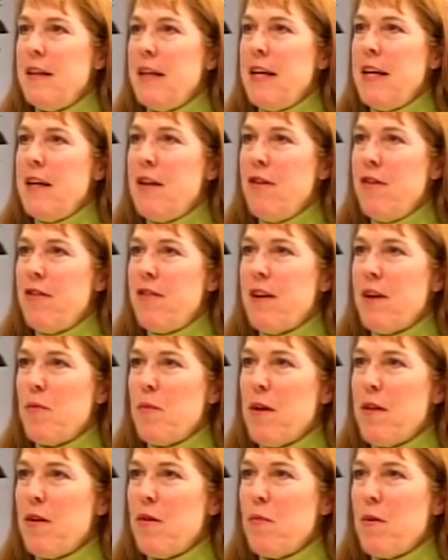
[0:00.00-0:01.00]
hinged
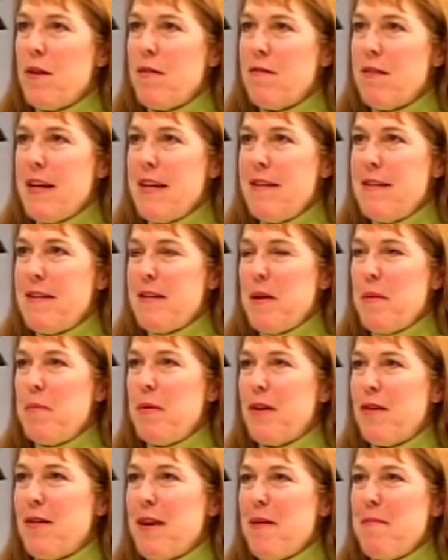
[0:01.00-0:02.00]
on whether one raised
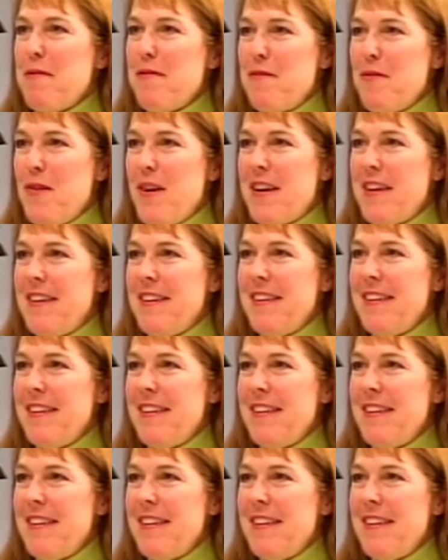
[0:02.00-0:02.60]
up a crop of water?